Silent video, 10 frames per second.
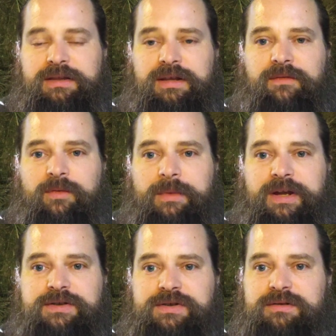the
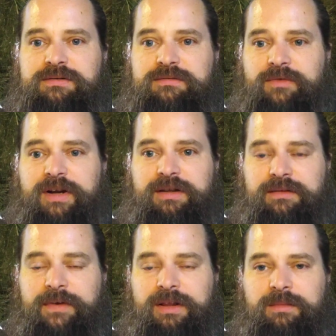information readily
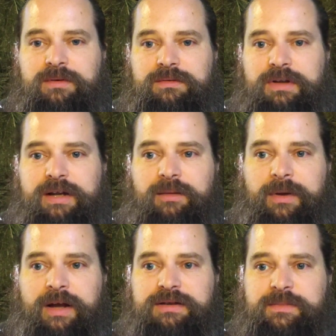available that I can
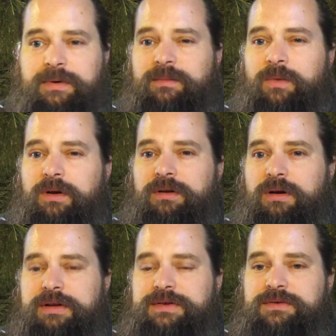pass. But I'm working
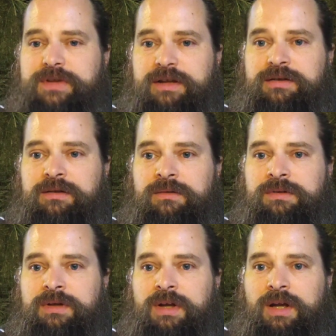on it, so stay tuned.